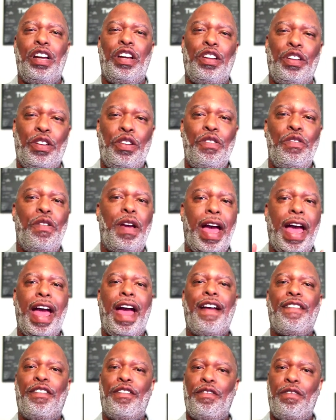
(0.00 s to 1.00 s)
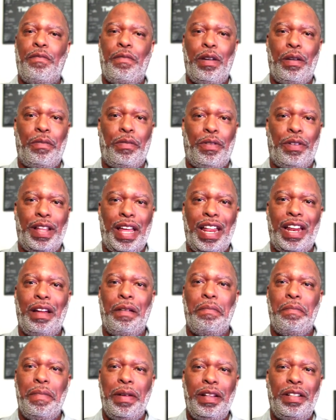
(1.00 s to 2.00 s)
You have to remember that
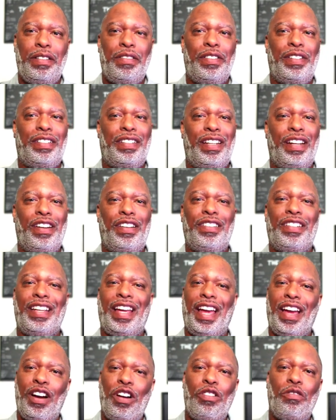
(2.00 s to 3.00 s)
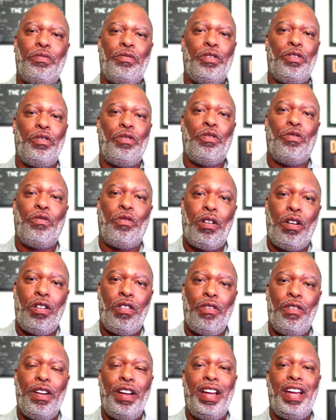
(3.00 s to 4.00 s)
a mentor is there to help you
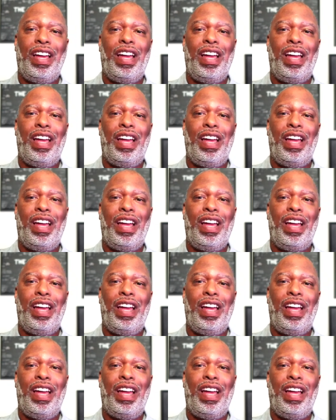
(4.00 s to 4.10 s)
grow